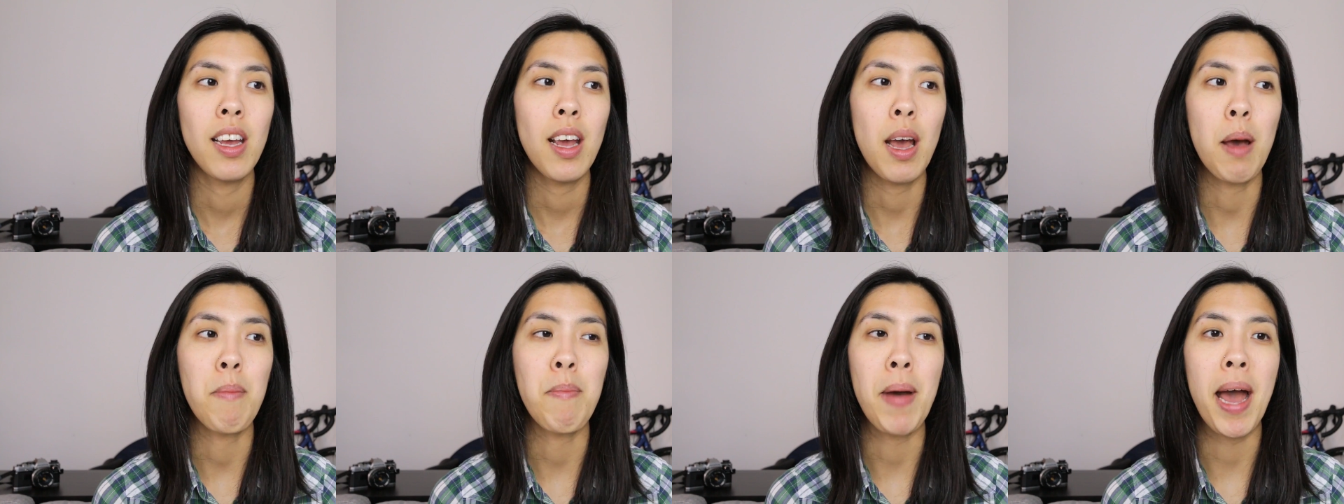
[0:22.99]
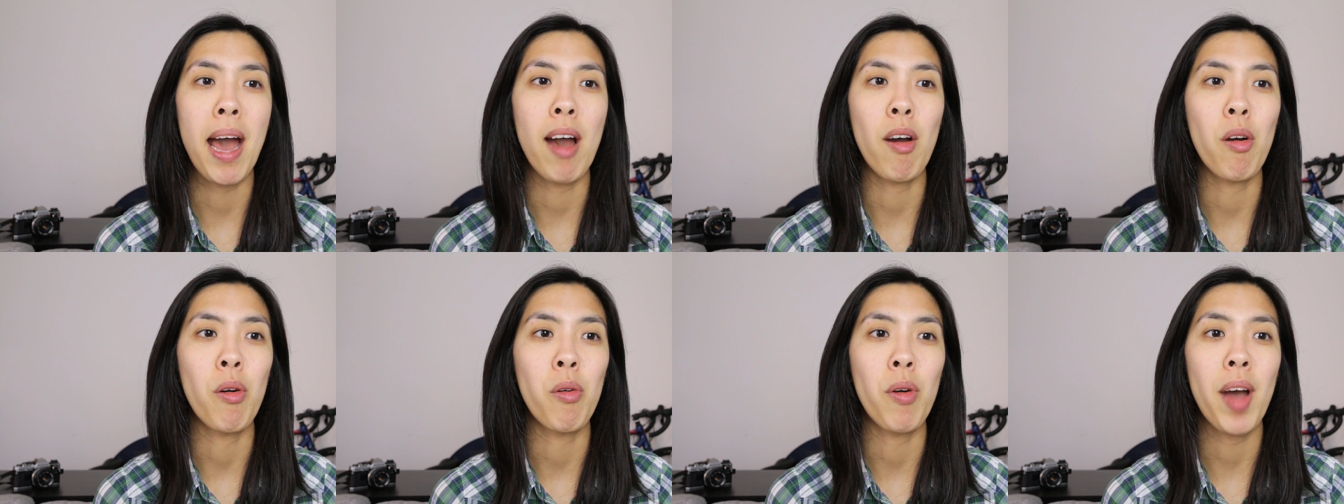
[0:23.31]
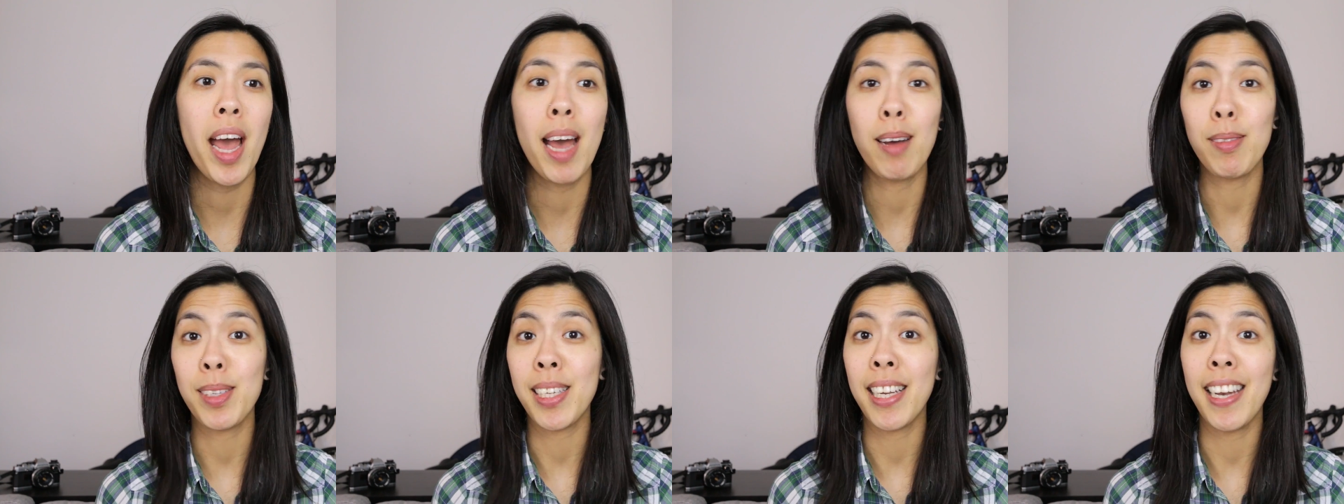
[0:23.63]
about
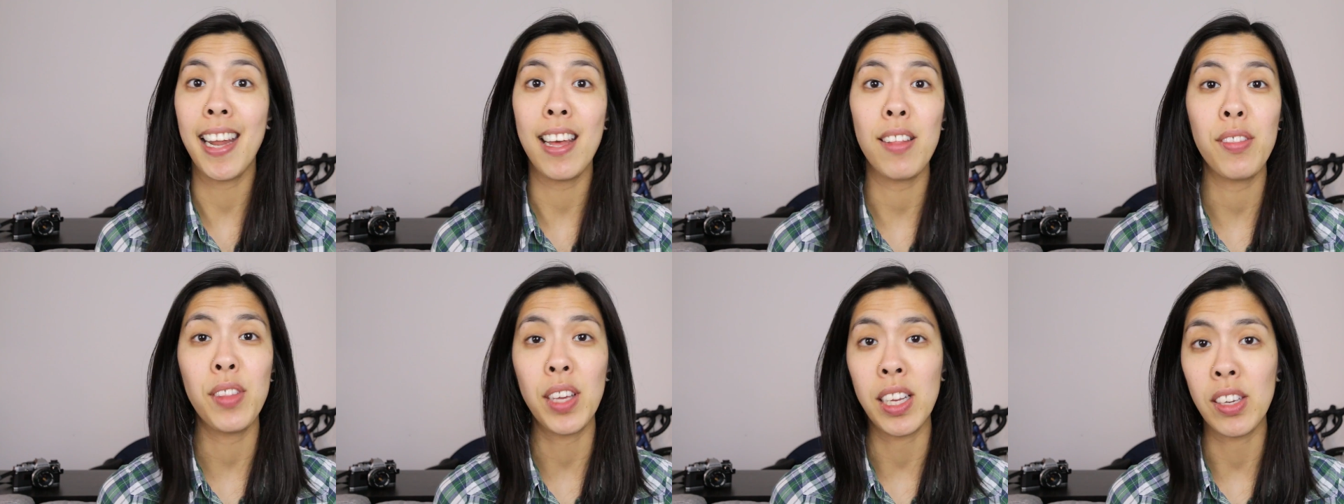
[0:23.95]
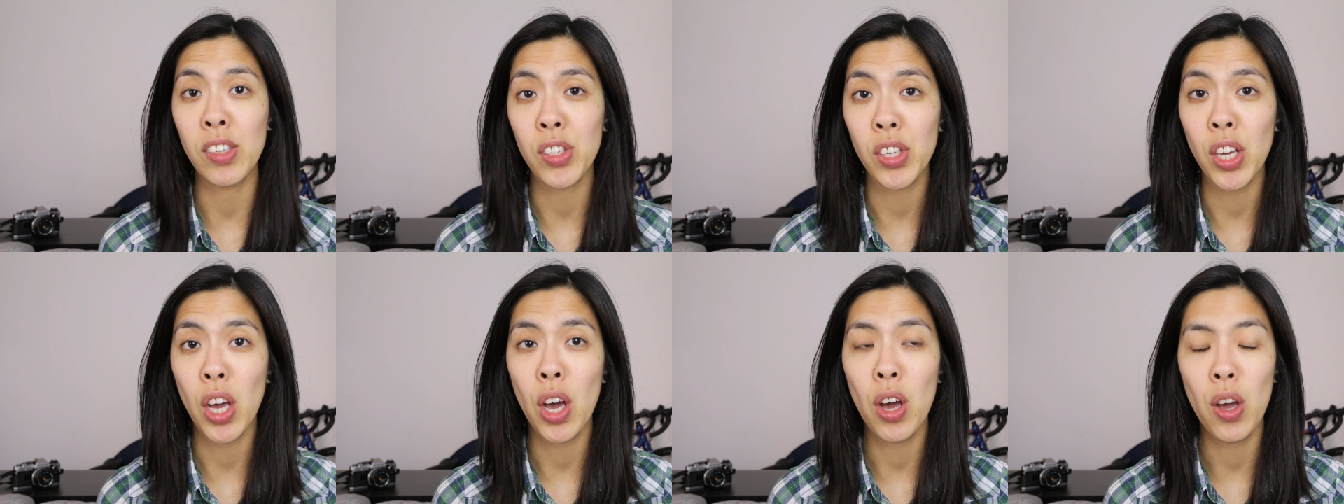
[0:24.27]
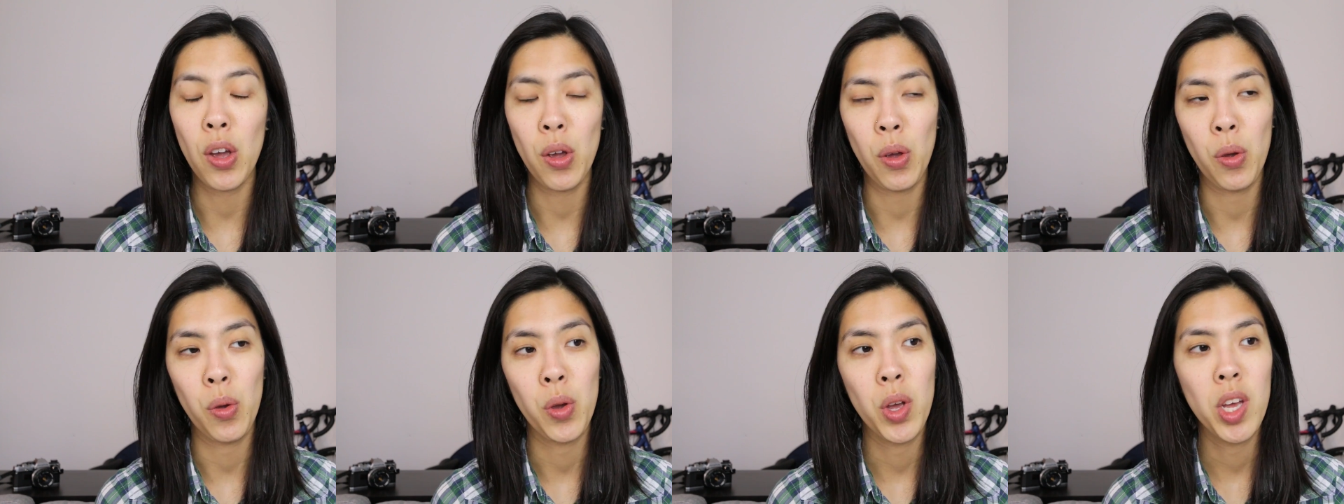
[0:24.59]
how to let things
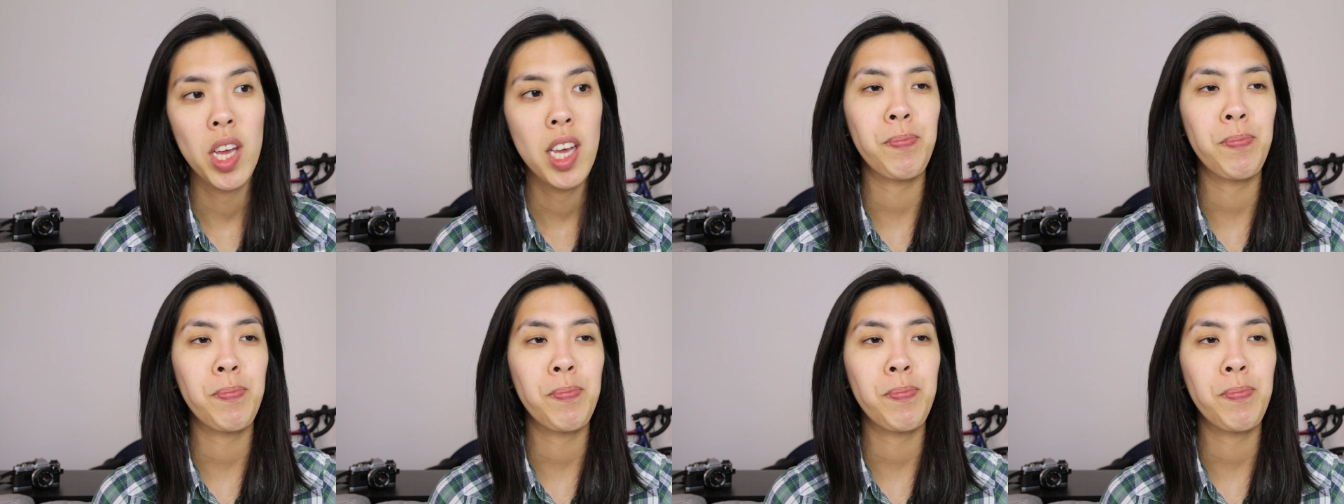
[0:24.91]
go,